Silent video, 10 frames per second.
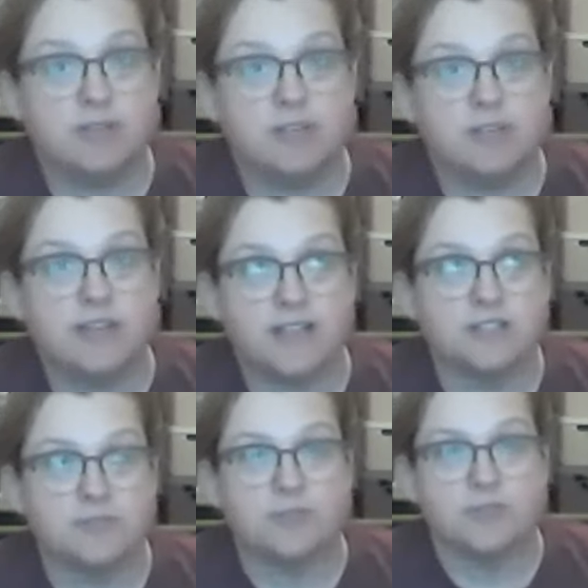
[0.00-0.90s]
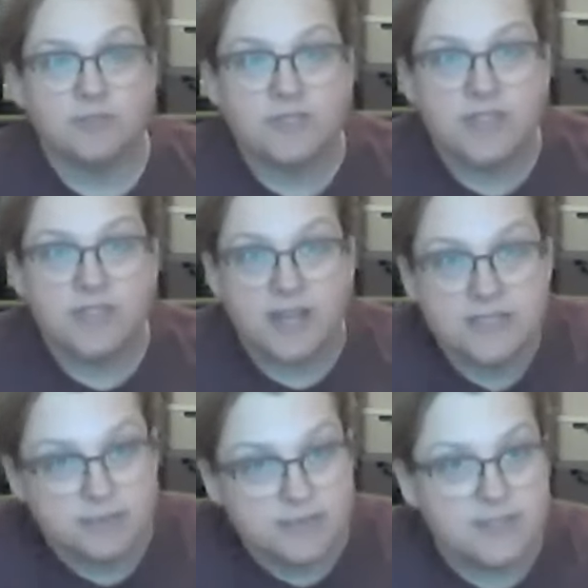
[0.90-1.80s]
last year, of course, was not as
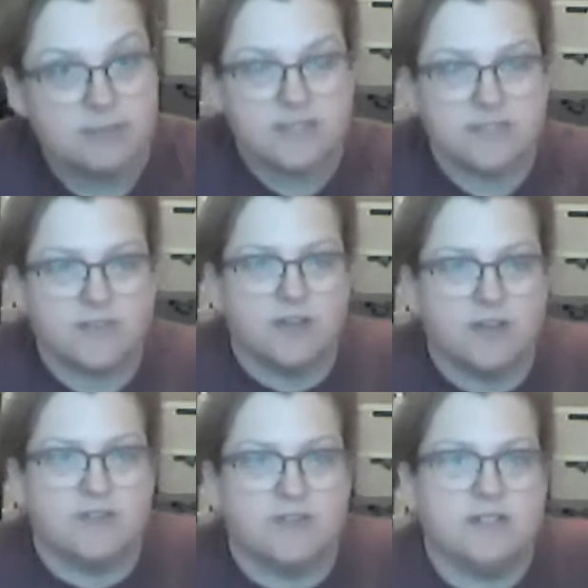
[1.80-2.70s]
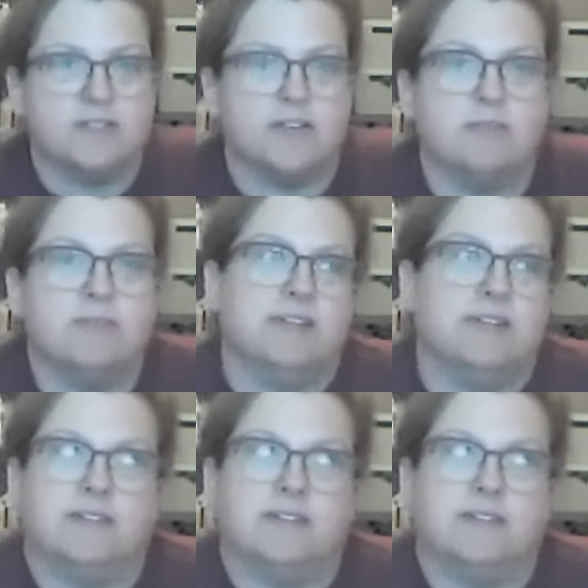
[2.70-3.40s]
busy because of COVID, so I'm,